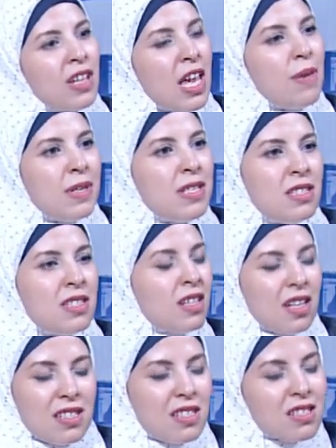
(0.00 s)
uh, ABC mm -hmm.
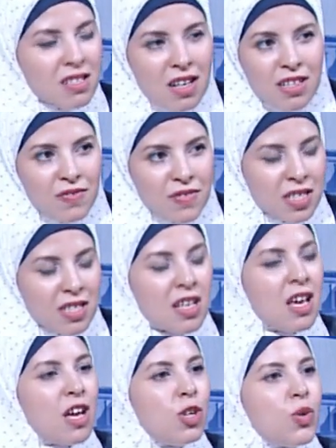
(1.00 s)
and mm-hmm. this kind of things. Mm -hmm.